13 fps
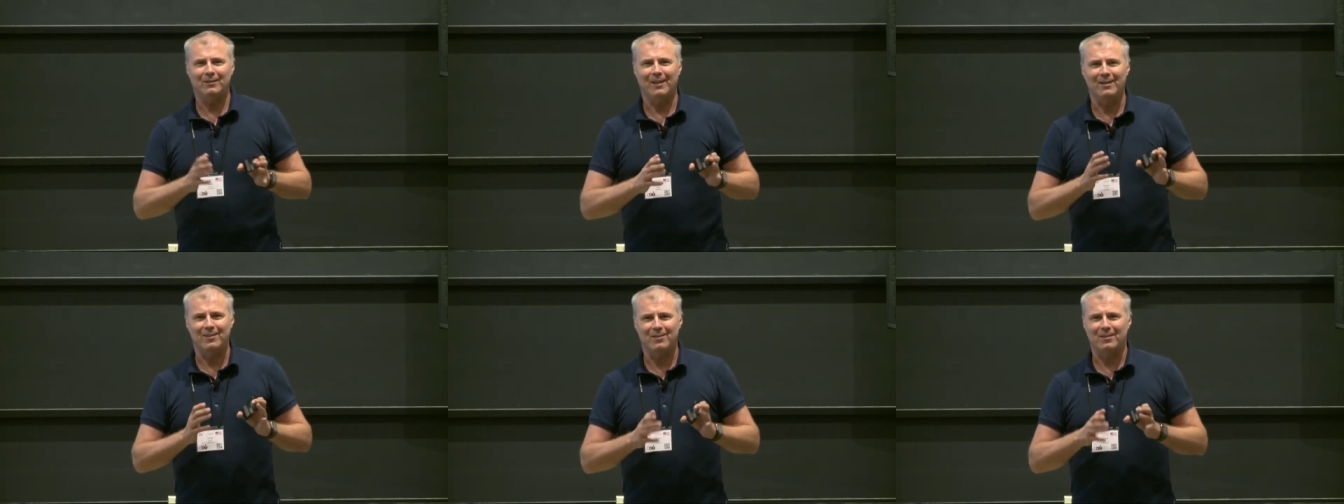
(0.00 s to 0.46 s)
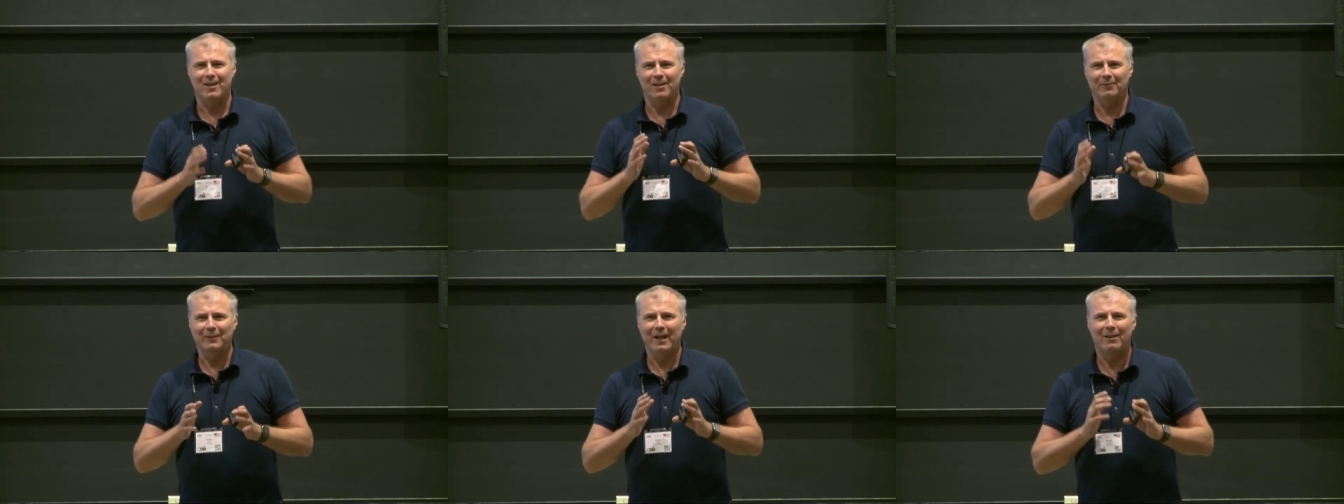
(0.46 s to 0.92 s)
That's
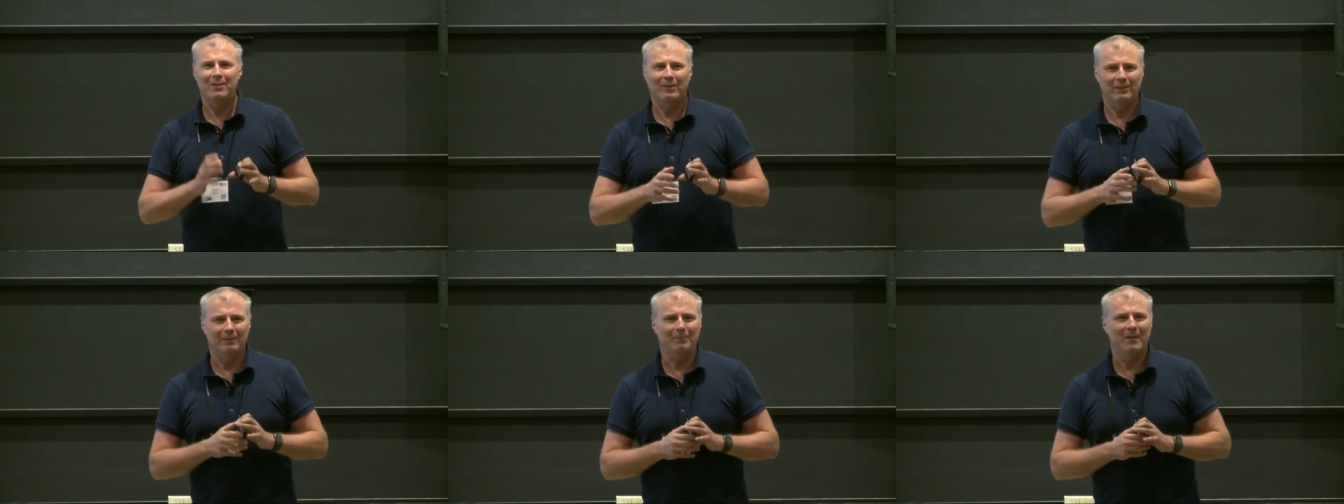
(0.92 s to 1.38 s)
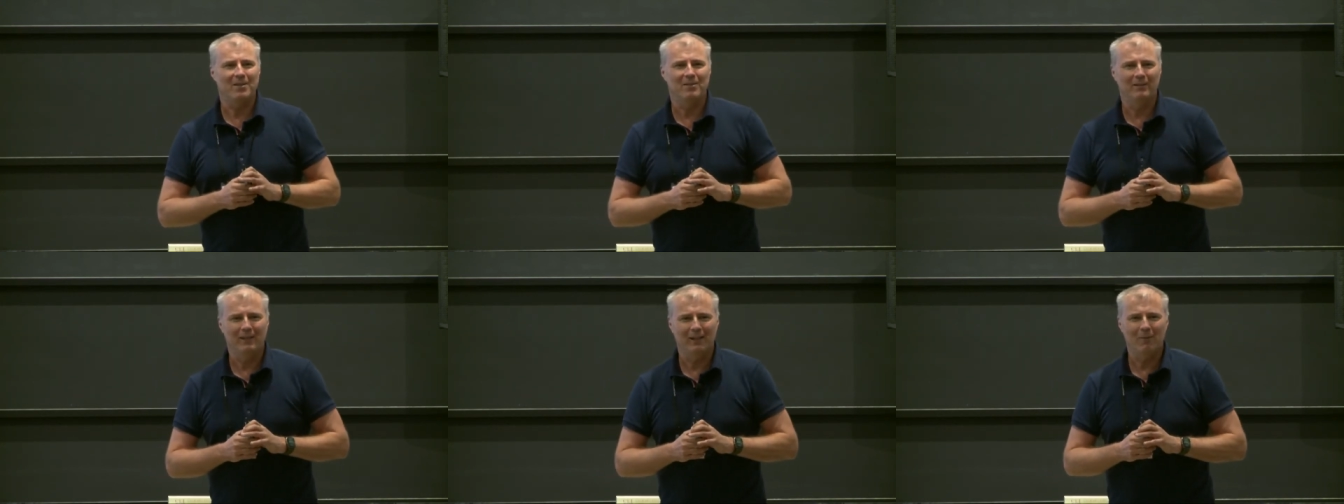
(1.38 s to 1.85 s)
kind of the acronym
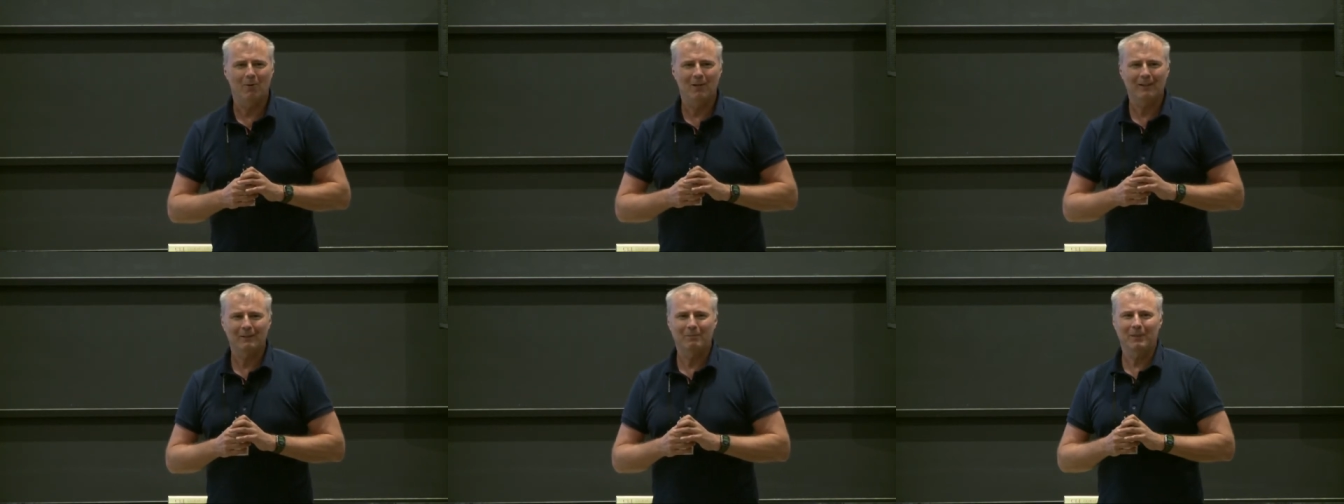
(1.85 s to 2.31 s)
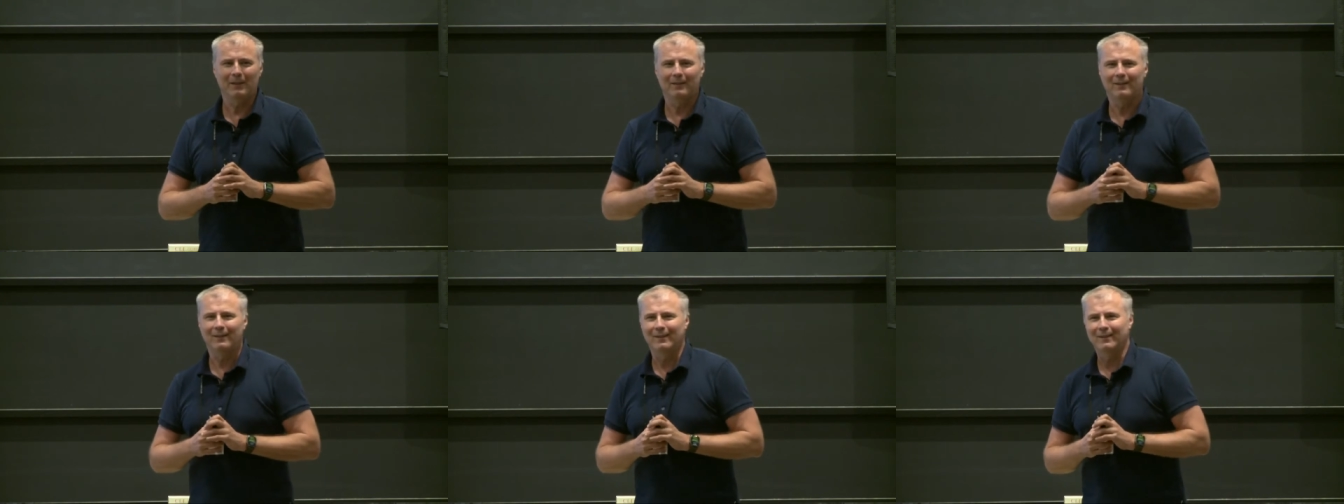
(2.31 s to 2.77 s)
doesn't really work, but